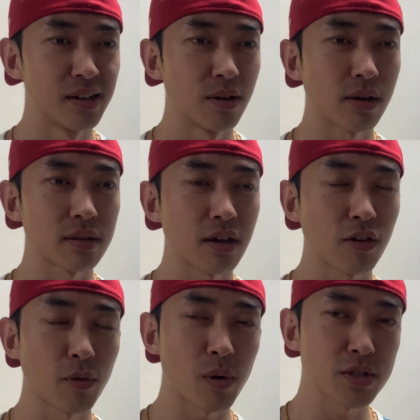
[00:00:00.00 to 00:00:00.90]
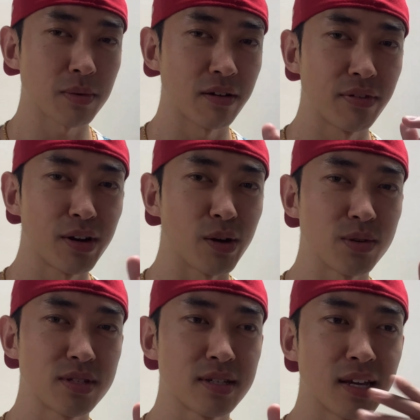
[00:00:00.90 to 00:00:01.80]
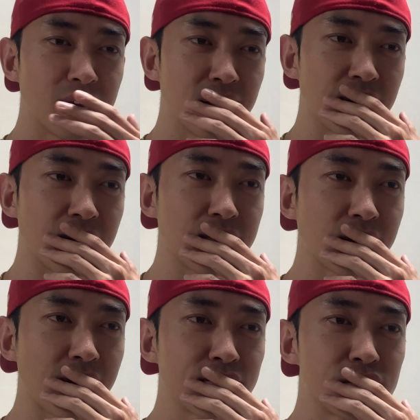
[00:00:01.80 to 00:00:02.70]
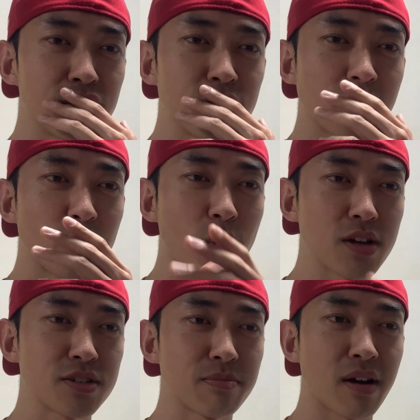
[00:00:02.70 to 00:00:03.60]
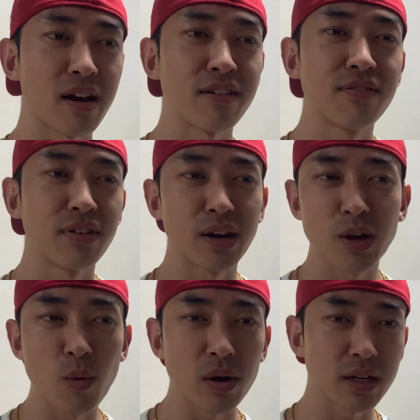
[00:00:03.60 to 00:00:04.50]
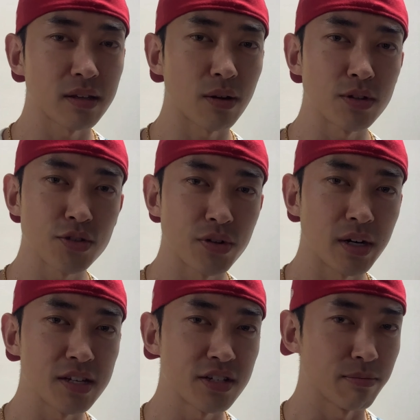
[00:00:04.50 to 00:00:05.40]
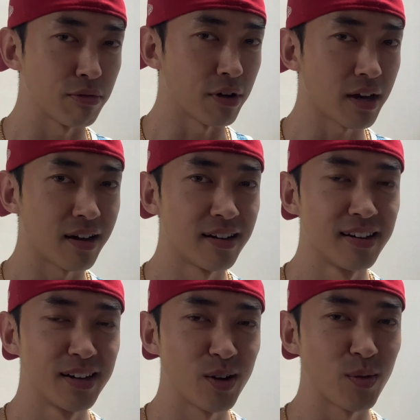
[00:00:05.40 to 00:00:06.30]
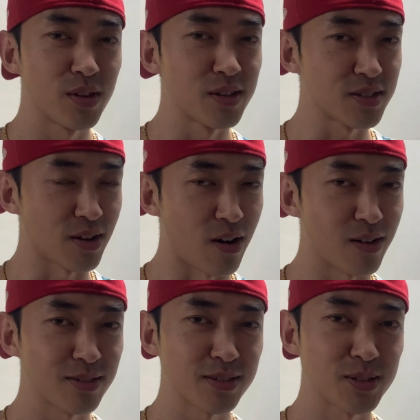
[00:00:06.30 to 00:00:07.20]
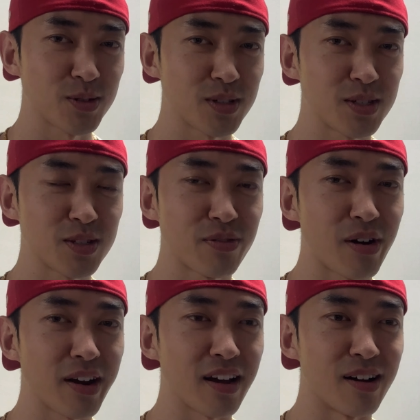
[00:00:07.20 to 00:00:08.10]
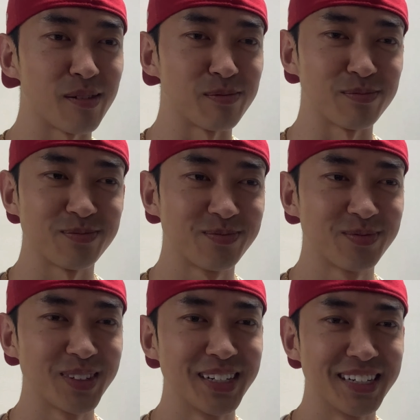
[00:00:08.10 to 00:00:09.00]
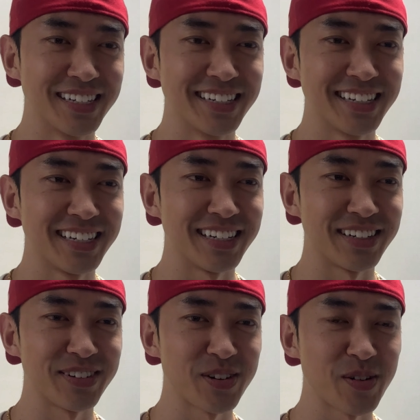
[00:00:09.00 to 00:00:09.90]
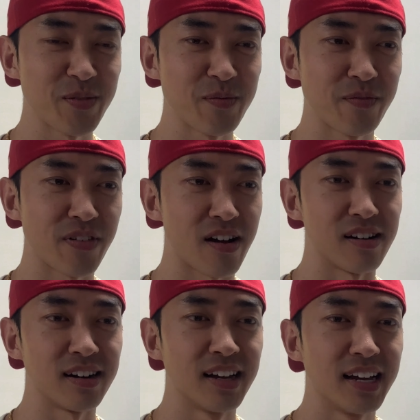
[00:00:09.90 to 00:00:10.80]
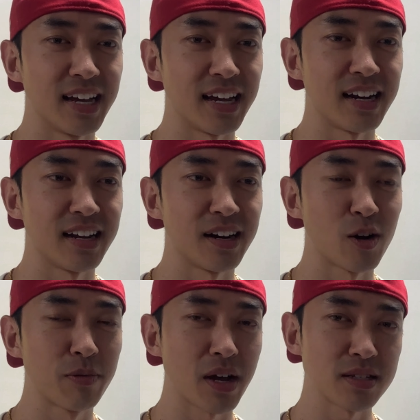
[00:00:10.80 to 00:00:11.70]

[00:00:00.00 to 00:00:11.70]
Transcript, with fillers: Okay, thank you for watching my videos. I think after you can watch my video walking down the street in Shibuya with the song. So this is very um yeah, fun. And then I hope you guys